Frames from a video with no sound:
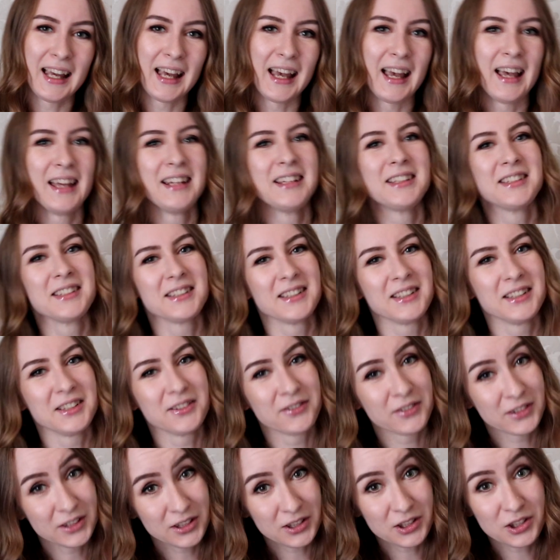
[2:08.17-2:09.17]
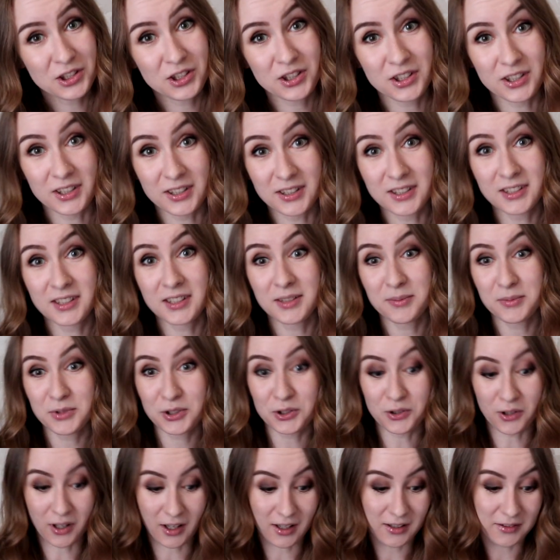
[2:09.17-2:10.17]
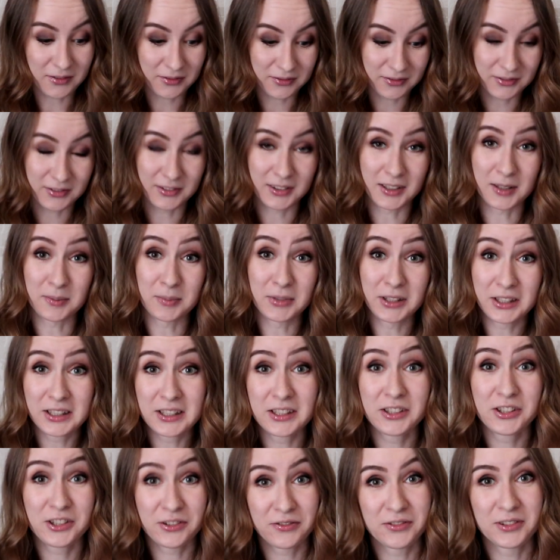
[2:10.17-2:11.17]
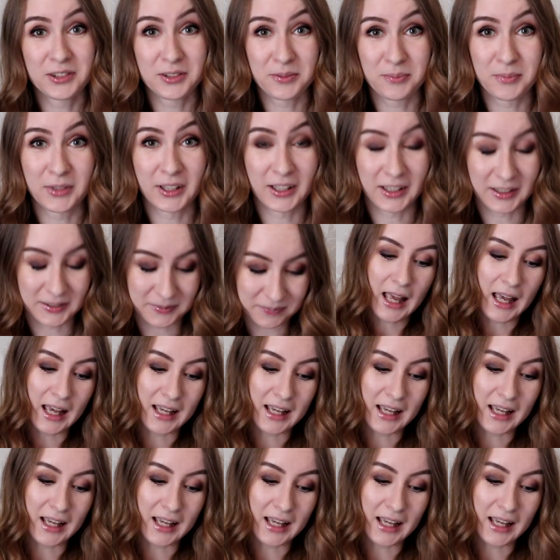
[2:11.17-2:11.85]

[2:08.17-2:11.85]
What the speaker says: And in Finnish it seems to have a completely different meaning.